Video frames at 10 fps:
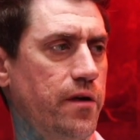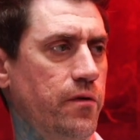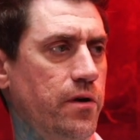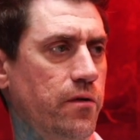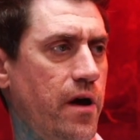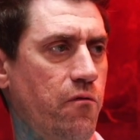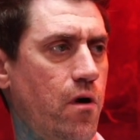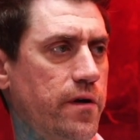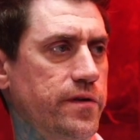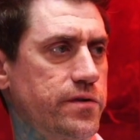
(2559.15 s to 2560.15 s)
We don't have
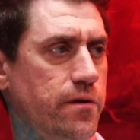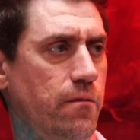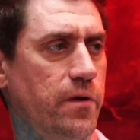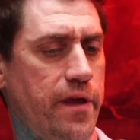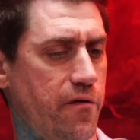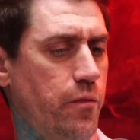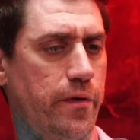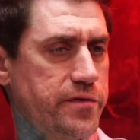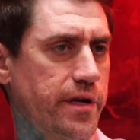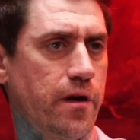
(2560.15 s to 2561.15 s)
walk-ins, so when they have
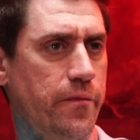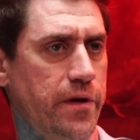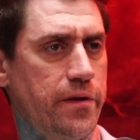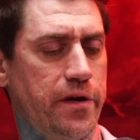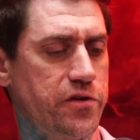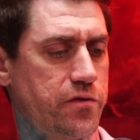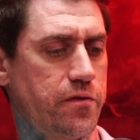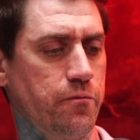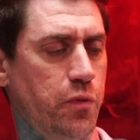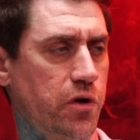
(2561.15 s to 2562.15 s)
appointments, they come in and they just
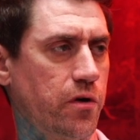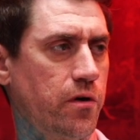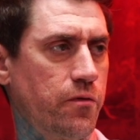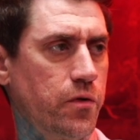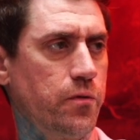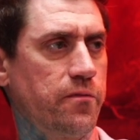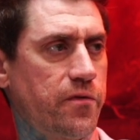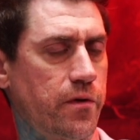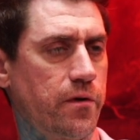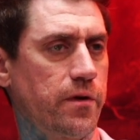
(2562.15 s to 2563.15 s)
book a room
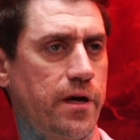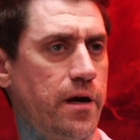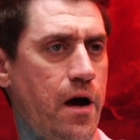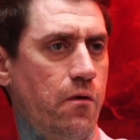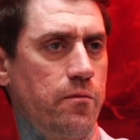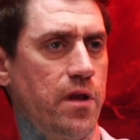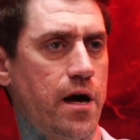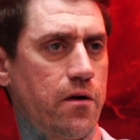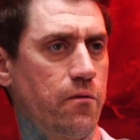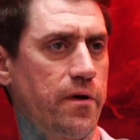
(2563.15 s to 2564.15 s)
for like an hour
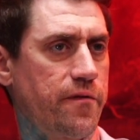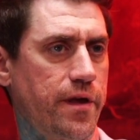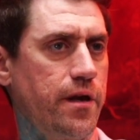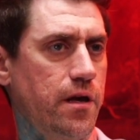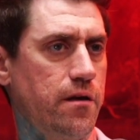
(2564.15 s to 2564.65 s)
block or whatever they need.